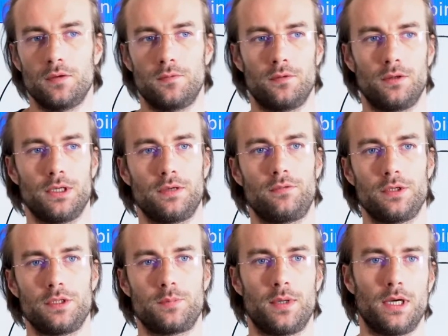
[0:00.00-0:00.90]
for an
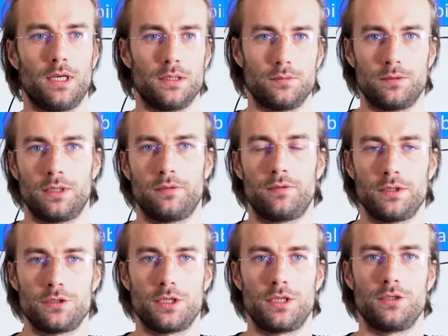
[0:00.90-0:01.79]
average pilot of an
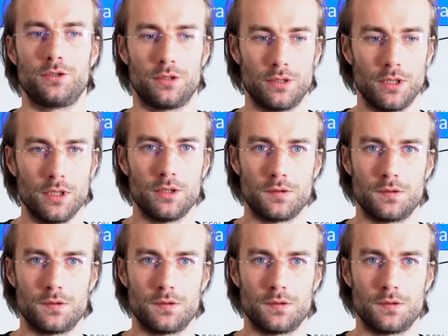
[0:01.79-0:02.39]
average engine